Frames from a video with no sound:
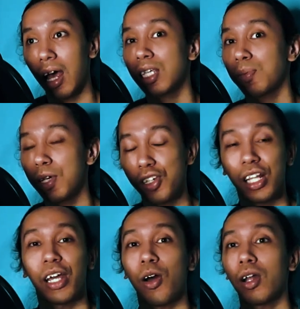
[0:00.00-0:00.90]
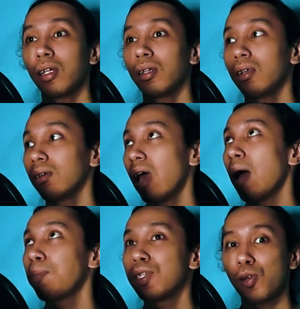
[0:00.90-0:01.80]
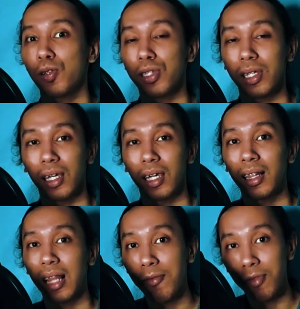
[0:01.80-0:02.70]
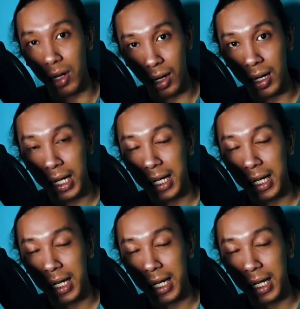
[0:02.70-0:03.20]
especially on episodes 11.